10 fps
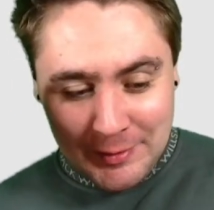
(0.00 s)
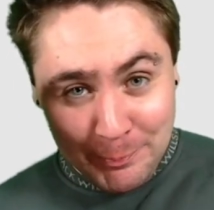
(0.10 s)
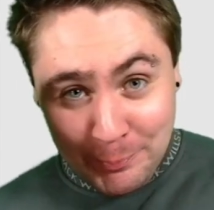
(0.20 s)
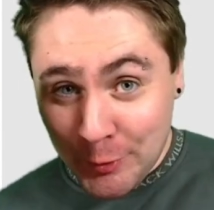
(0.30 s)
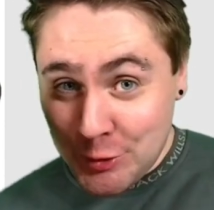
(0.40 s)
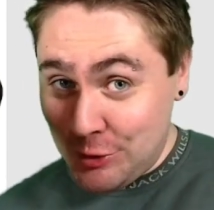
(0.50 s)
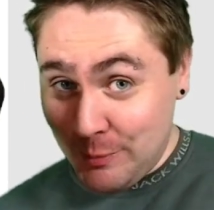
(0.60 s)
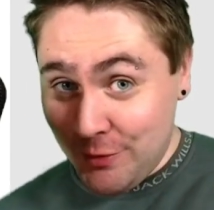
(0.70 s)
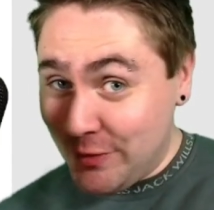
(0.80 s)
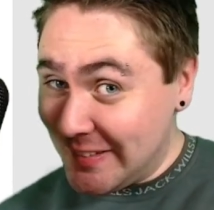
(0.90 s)
butcher me
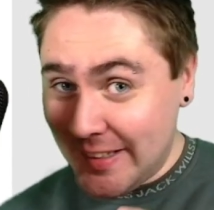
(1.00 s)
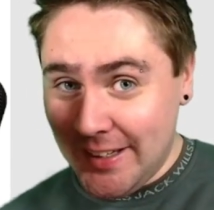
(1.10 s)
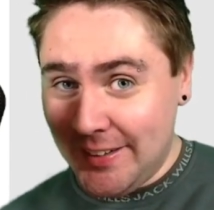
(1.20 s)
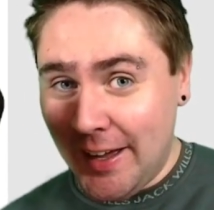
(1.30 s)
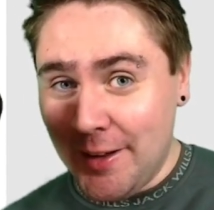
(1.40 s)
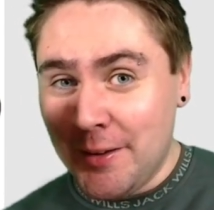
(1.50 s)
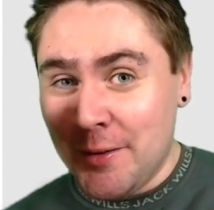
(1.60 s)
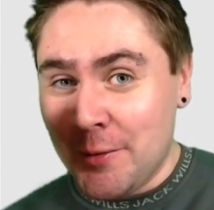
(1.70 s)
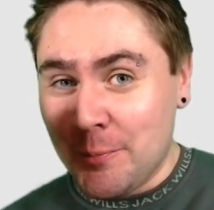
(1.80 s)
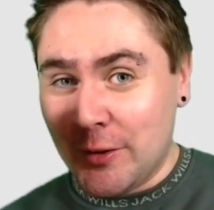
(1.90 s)
for saying that
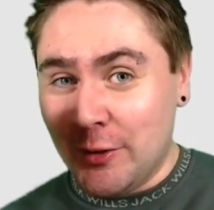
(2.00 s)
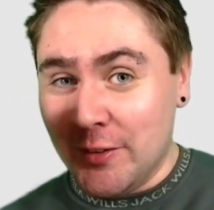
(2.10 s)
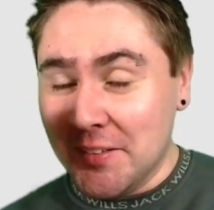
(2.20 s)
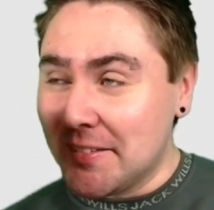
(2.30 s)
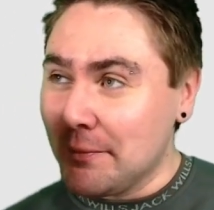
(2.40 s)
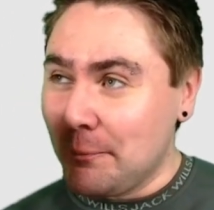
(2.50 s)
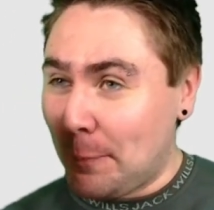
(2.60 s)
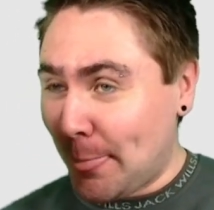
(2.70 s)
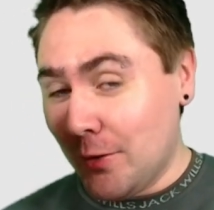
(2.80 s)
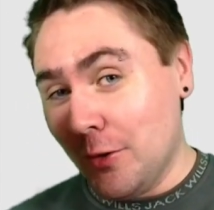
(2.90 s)
because,
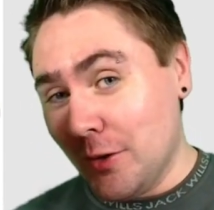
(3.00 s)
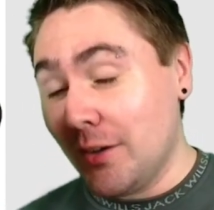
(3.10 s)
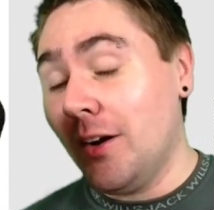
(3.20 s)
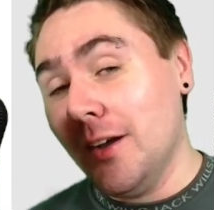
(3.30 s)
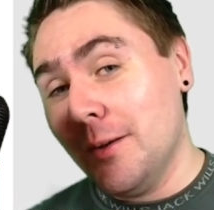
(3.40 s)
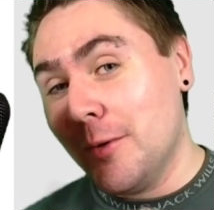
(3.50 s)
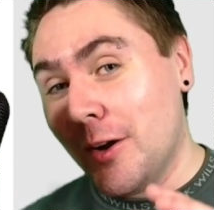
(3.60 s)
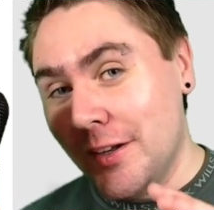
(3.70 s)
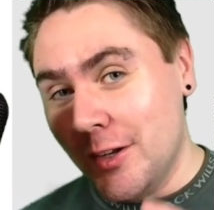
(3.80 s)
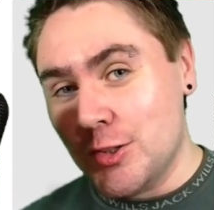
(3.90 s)
look, I am not
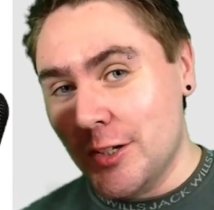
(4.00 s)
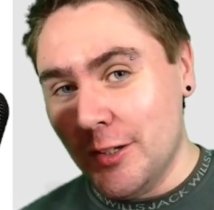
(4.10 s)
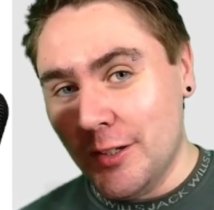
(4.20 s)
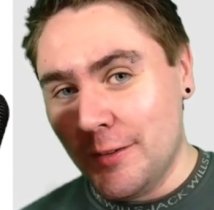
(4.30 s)
an engineer.